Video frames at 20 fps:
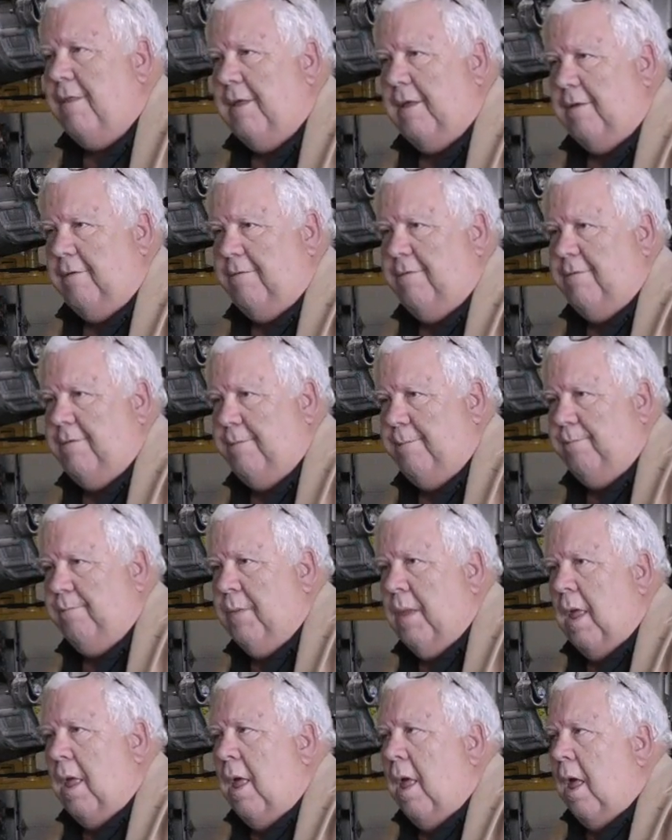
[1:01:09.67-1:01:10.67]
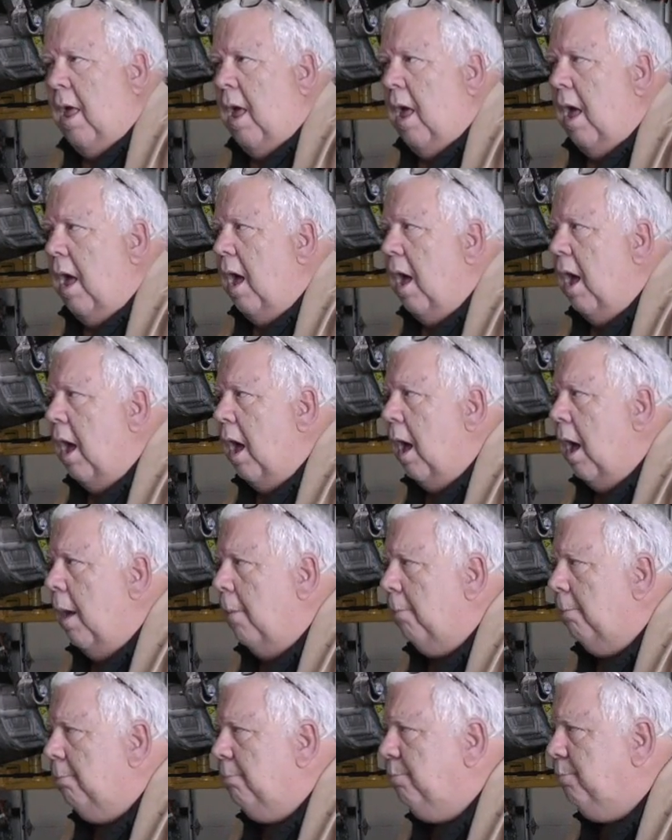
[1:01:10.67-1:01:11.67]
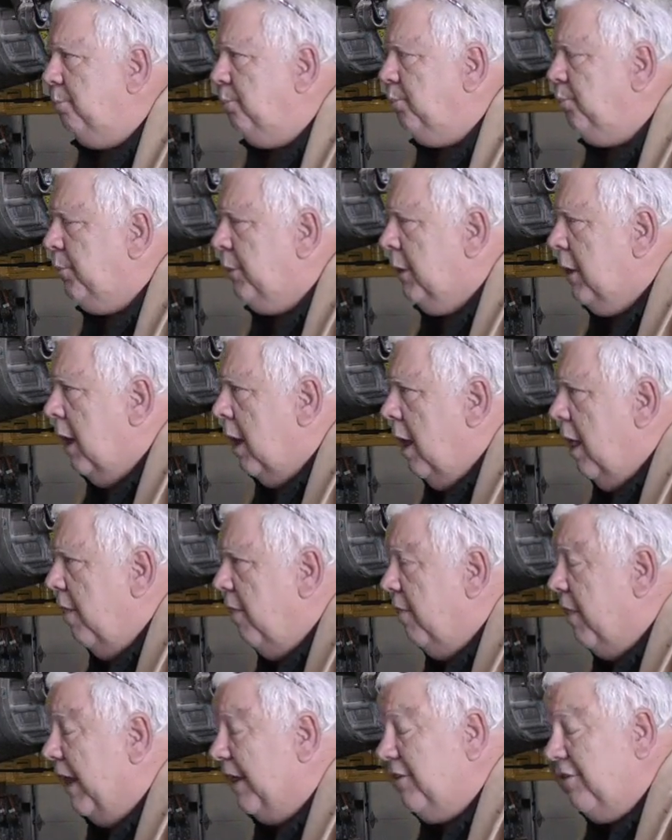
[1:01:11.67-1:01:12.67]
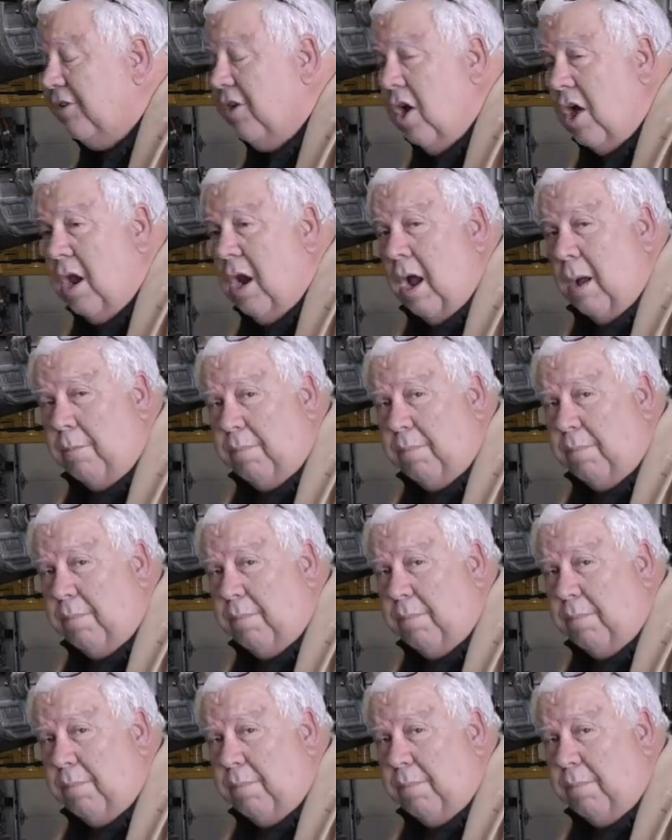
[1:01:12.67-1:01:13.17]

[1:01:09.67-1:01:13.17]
this um, that's going to